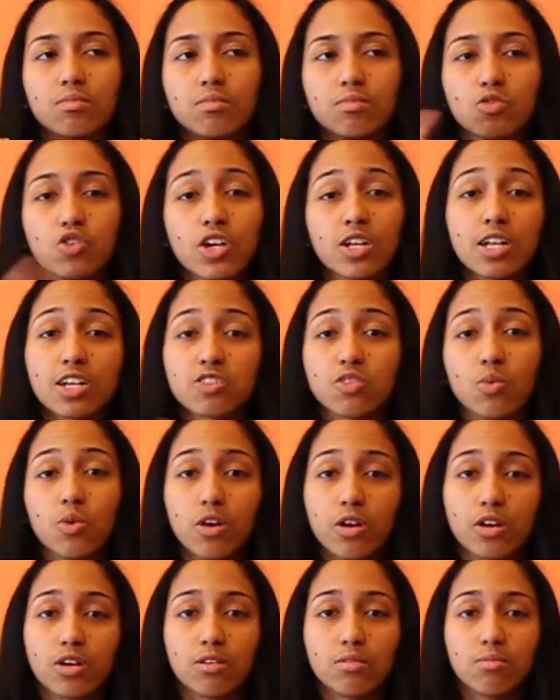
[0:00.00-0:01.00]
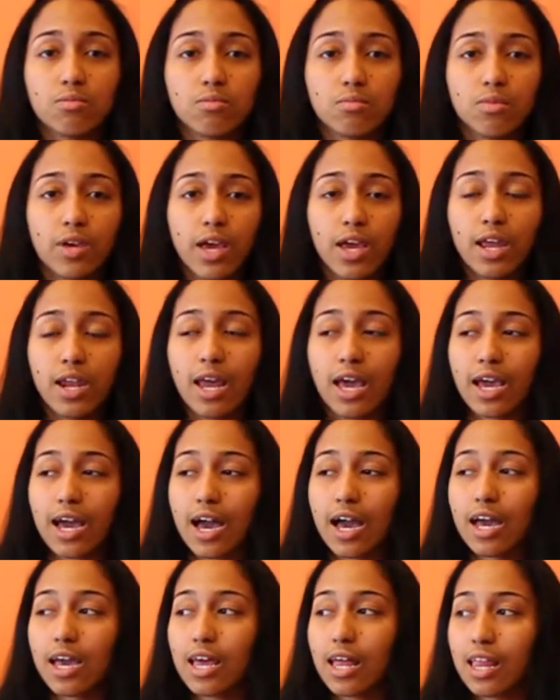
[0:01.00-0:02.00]
Drink lots of water. And
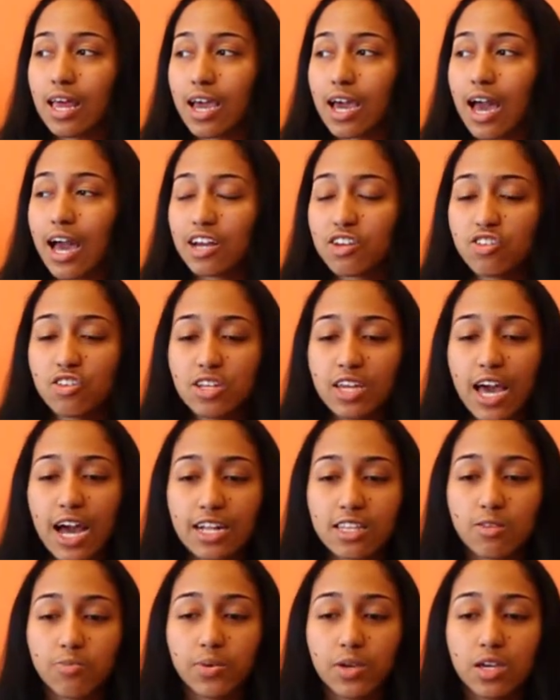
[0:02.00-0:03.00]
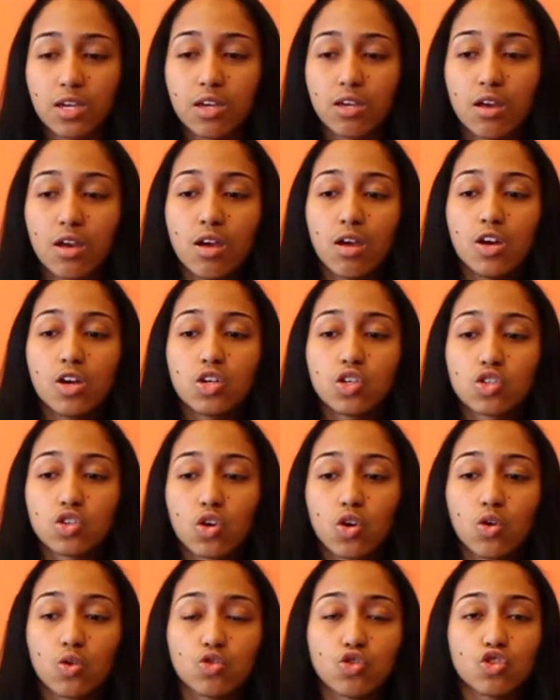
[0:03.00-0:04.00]
I actually had to pee,
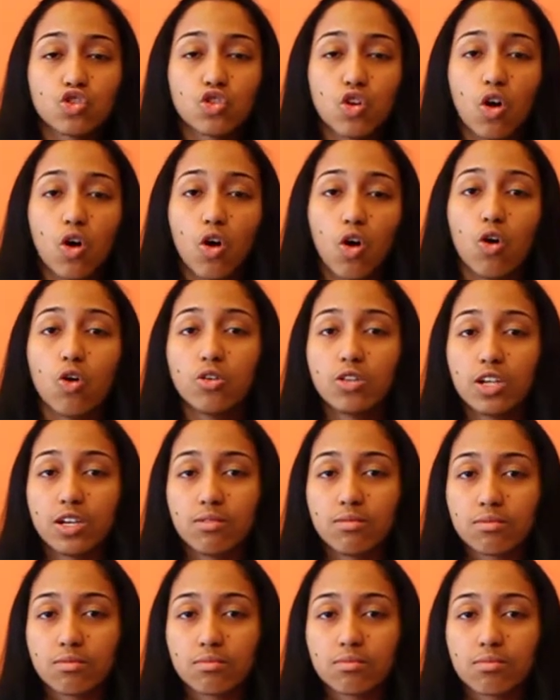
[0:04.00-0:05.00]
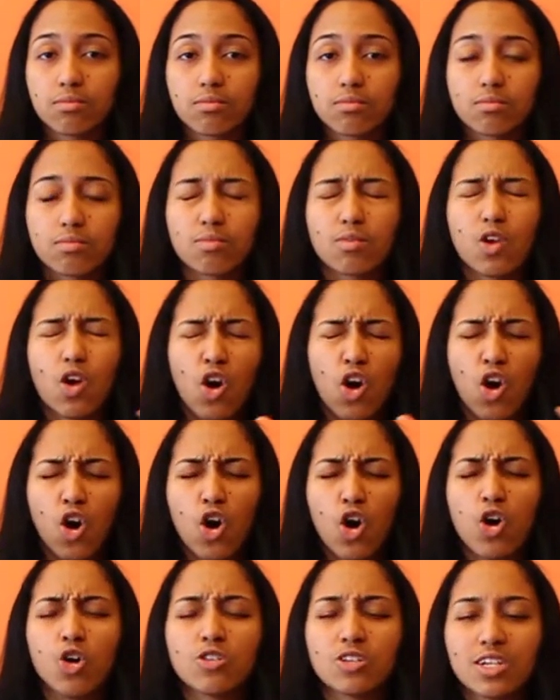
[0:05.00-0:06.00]
so just hold it.
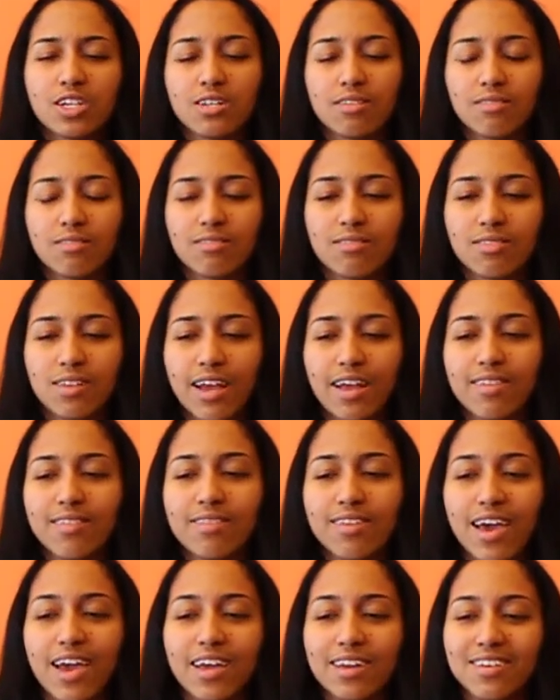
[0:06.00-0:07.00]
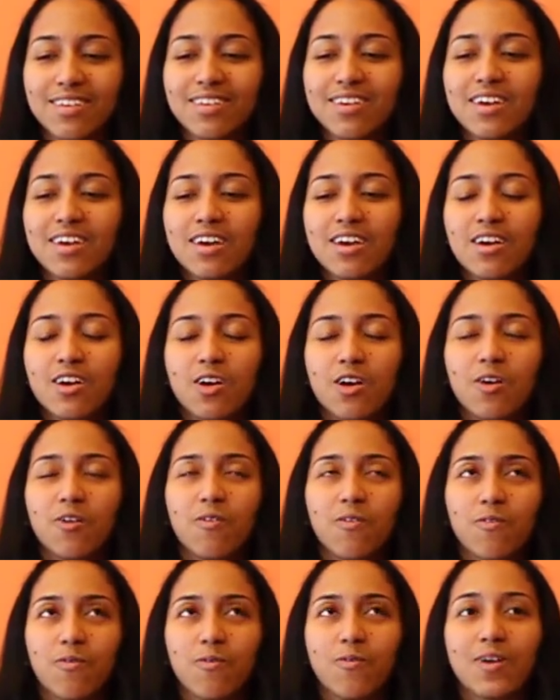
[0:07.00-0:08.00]
Hold it. And then
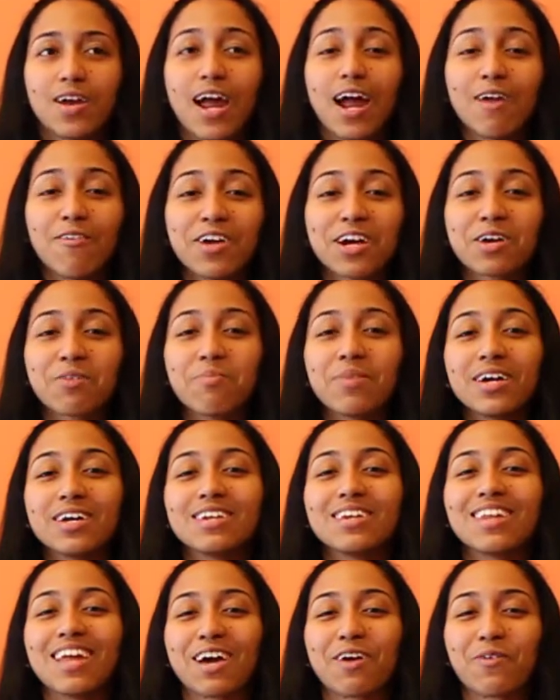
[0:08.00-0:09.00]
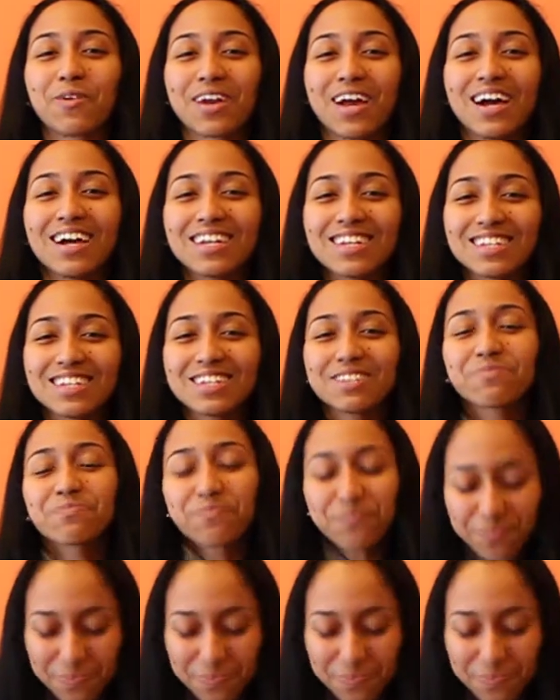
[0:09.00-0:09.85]
what I recommend, like what I did,